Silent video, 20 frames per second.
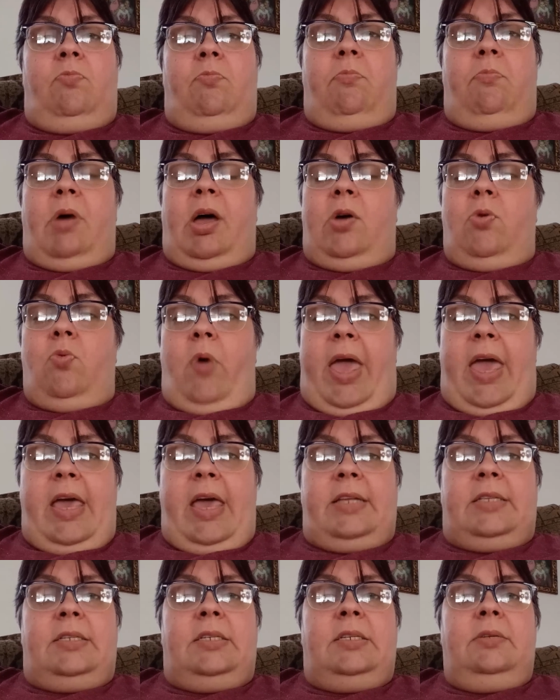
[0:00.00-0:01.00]
my
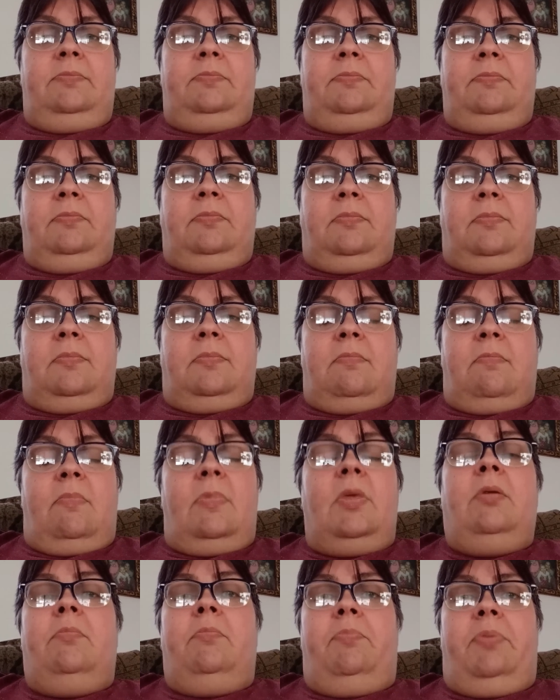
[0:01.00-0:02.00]
weight,
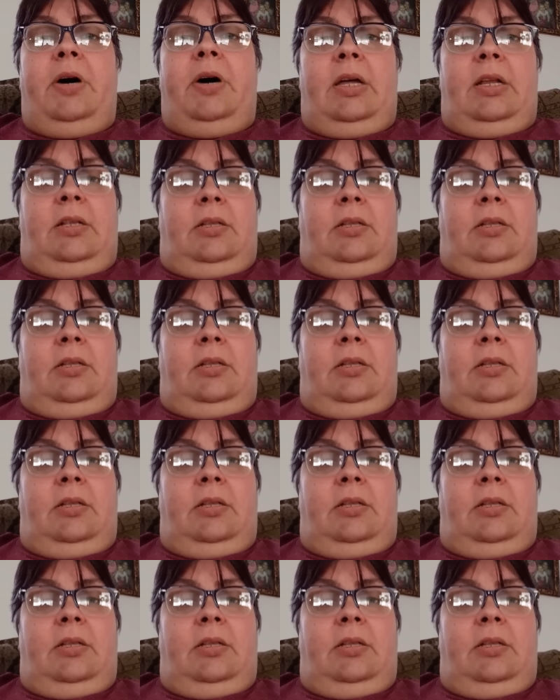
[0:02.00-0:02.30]
but